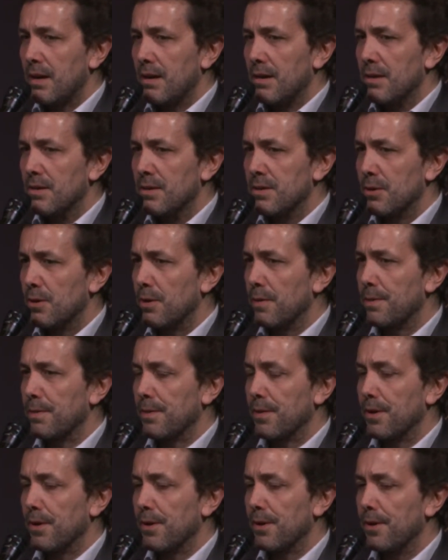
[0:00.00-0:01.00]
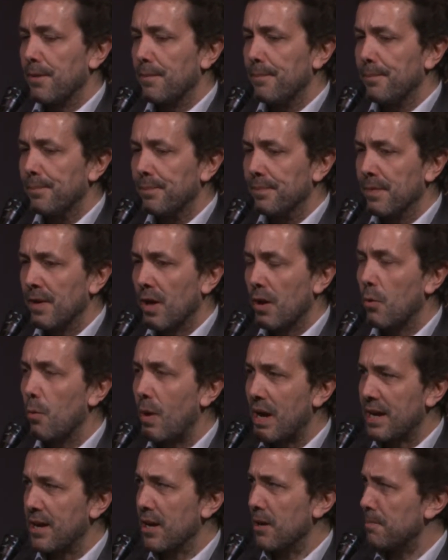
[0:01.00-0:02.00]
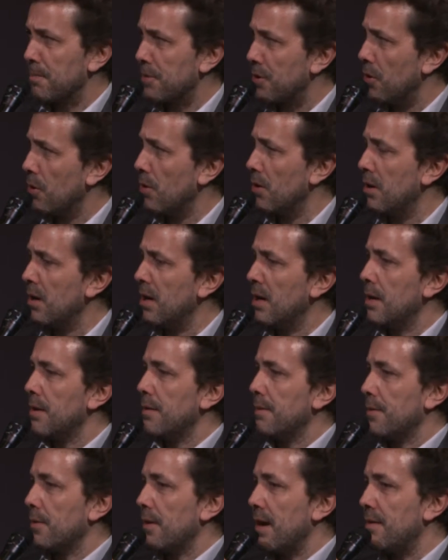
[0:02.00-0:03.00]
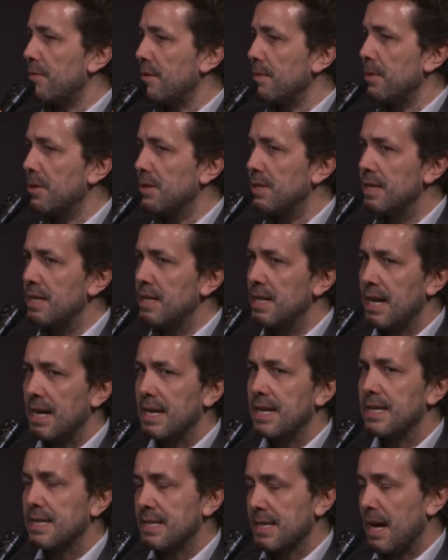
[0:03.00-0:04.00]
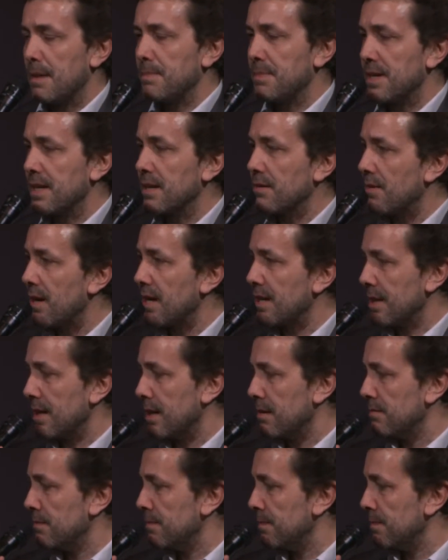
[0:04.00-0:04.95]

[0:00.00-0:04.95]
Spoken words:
sort of a wake-up call for everybody, and it's happening right now.